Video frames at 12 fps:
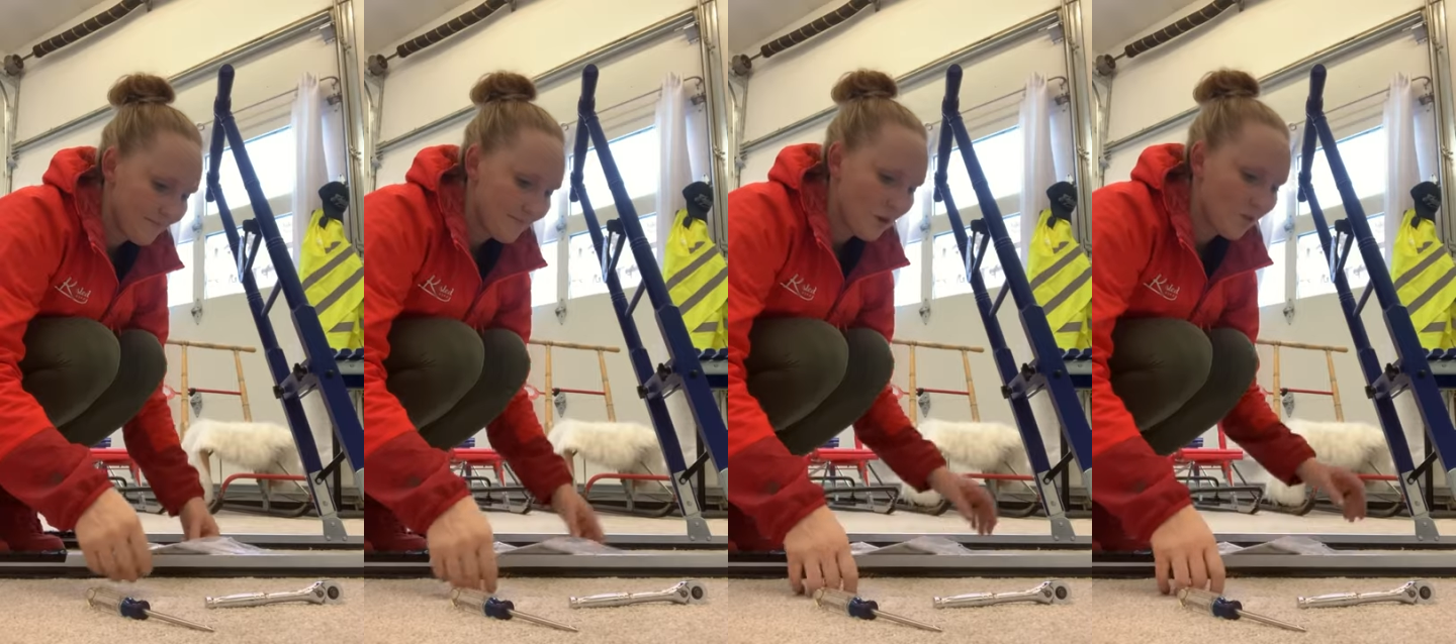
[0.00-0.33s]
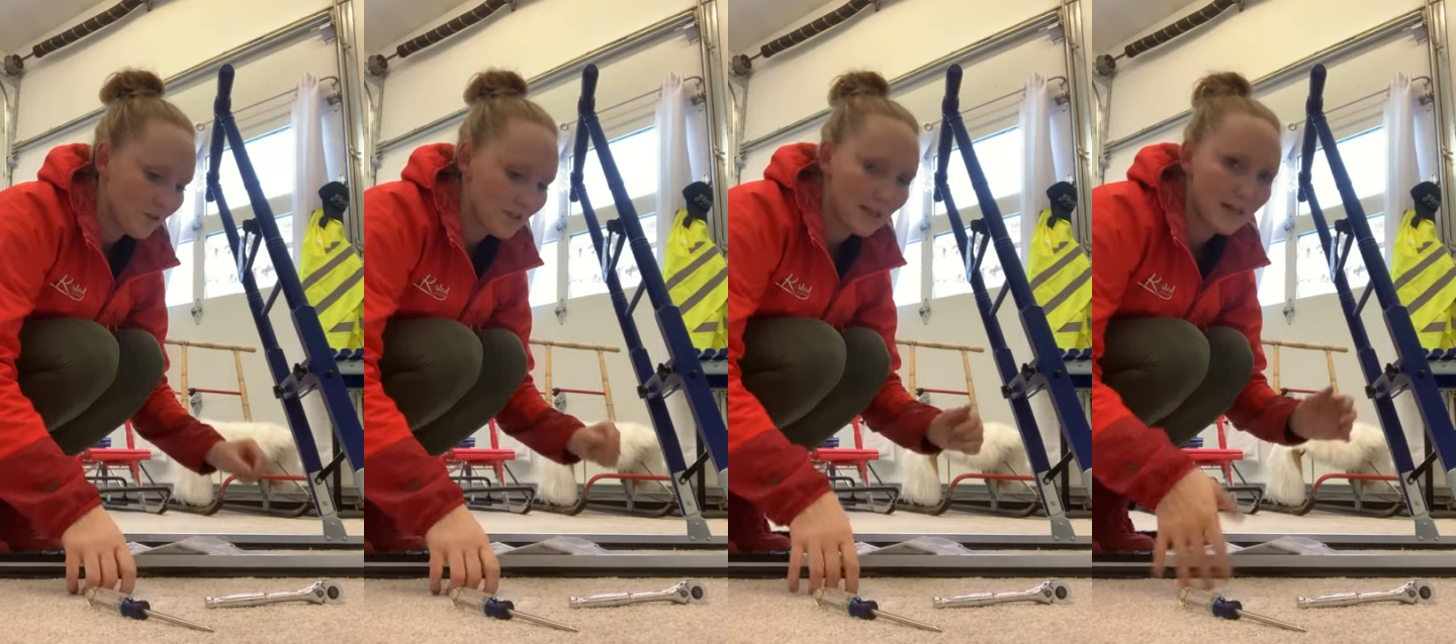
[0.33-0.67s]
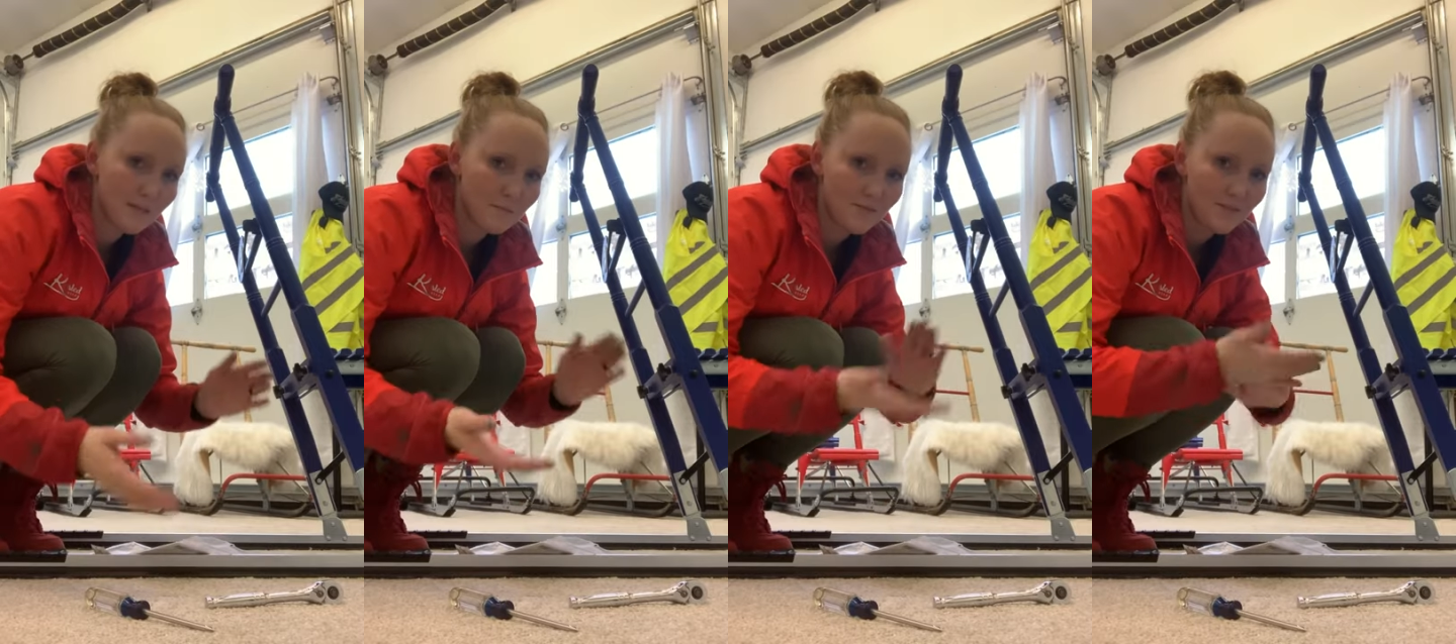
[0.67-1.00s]
over
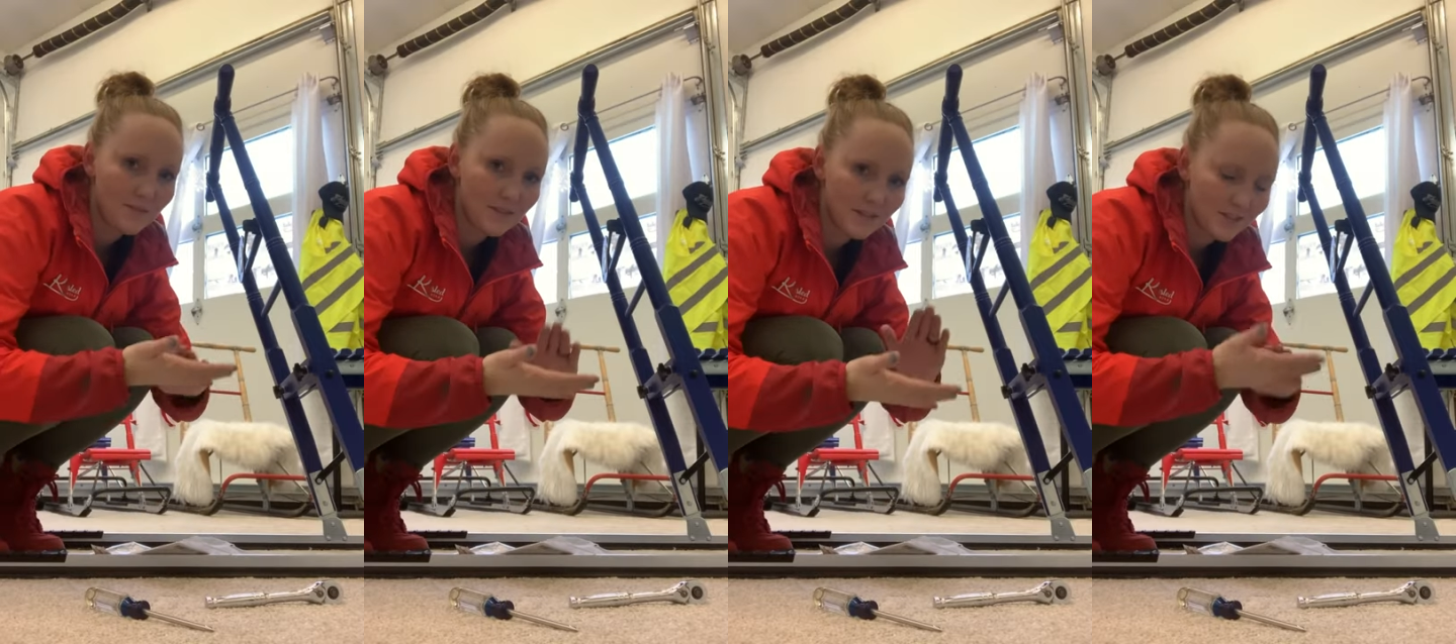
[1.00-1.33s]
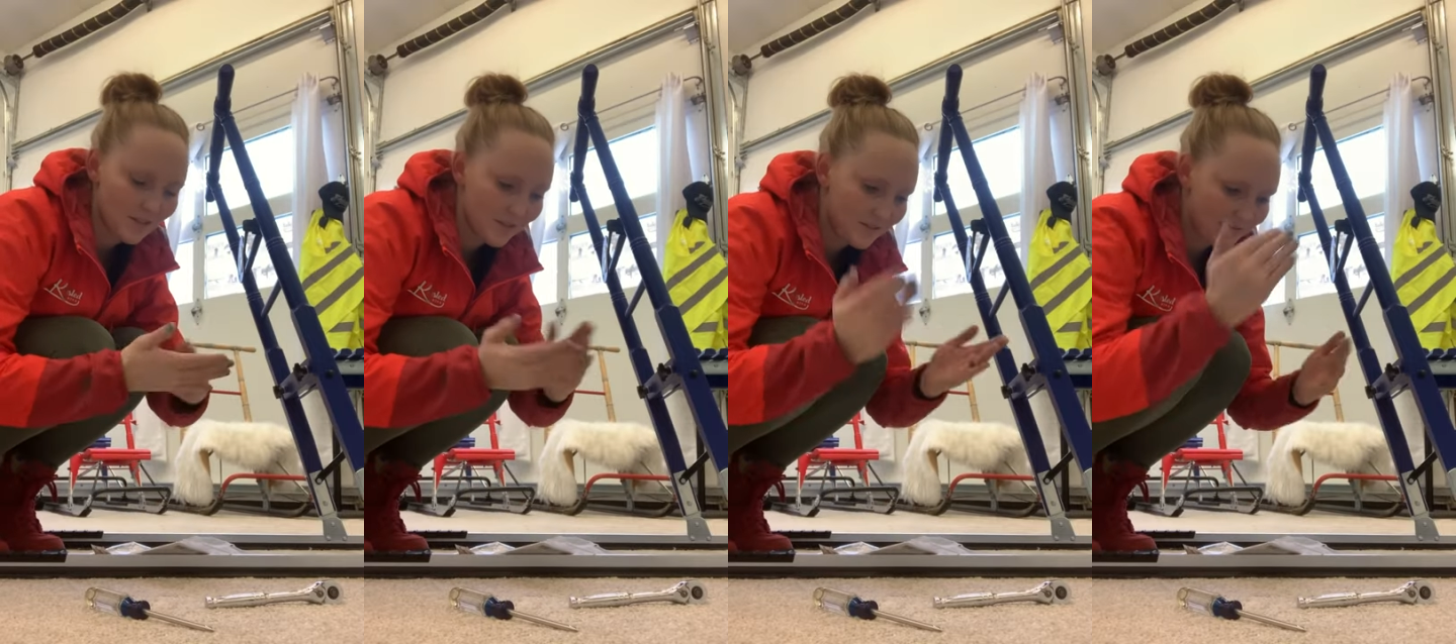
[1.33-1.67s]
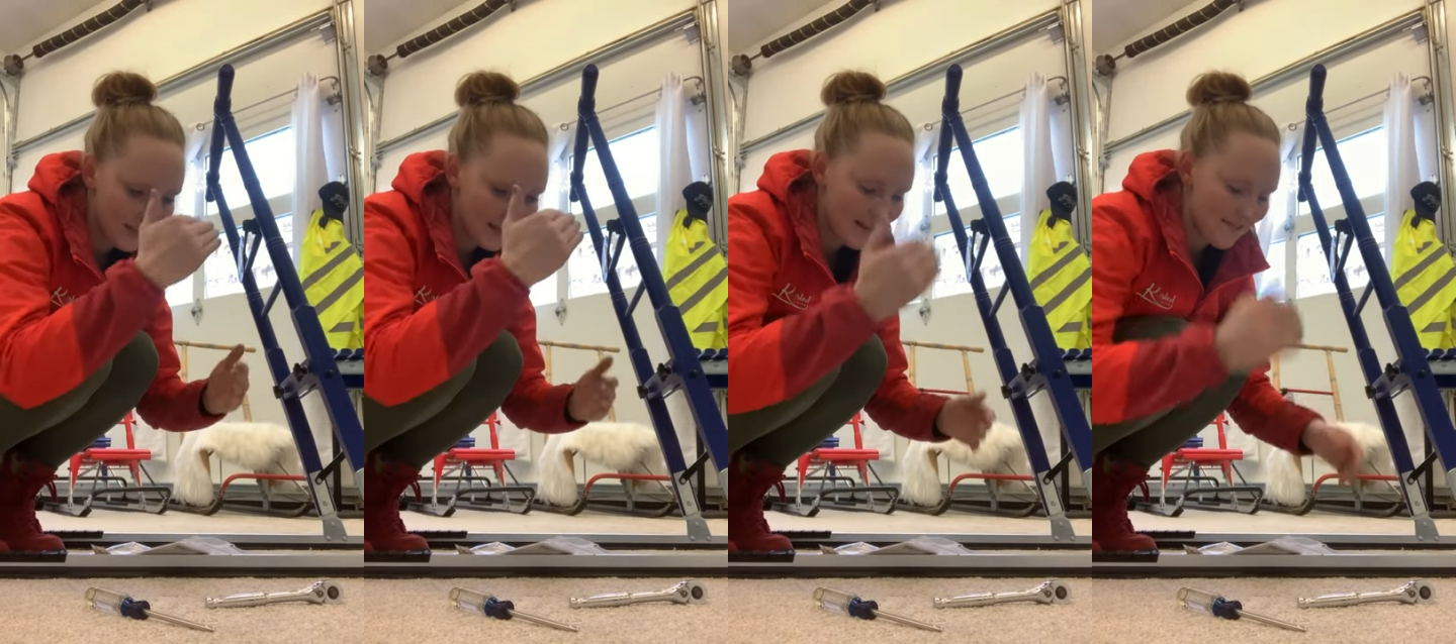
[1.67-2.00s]
time, if it just
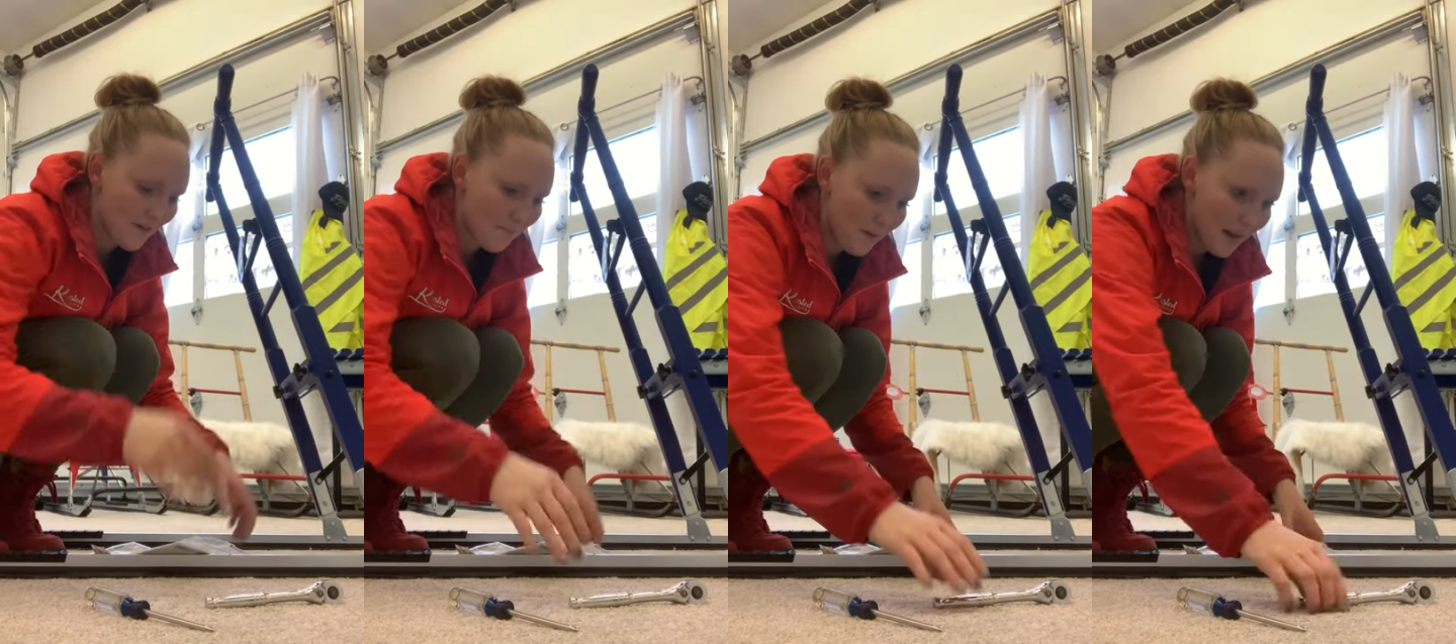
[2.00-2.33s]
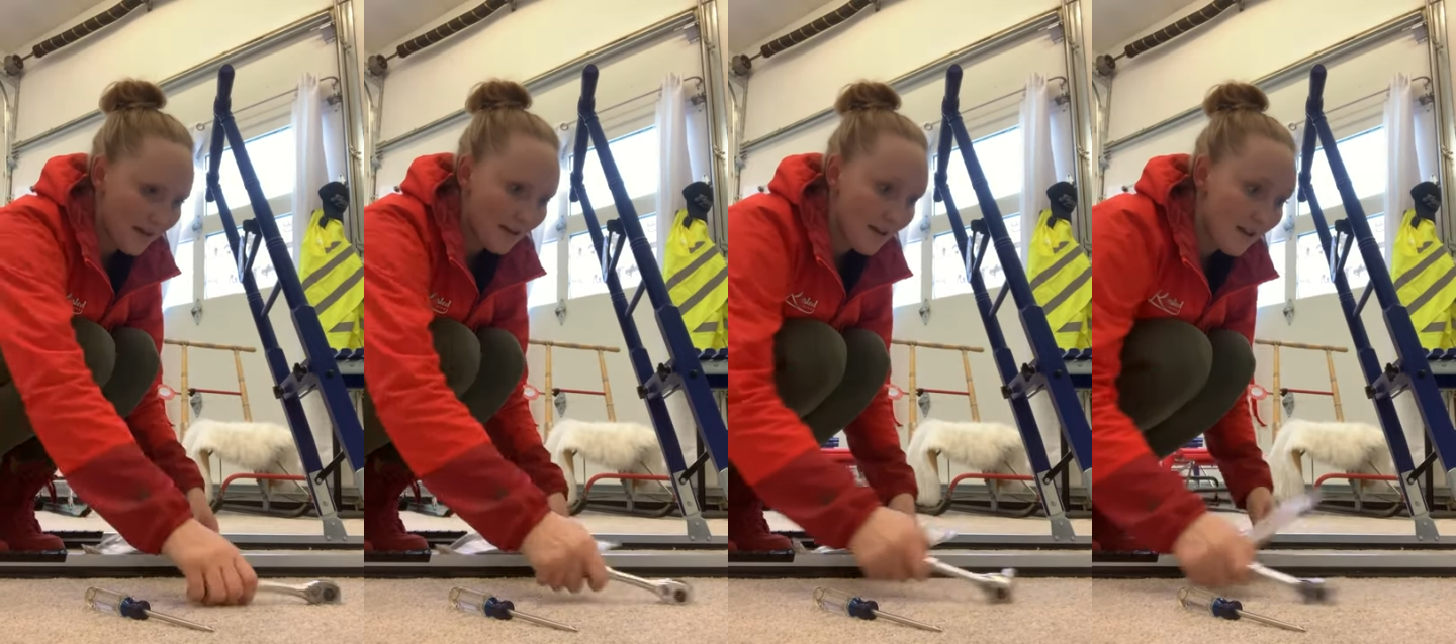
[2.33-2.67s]
it ends up bent.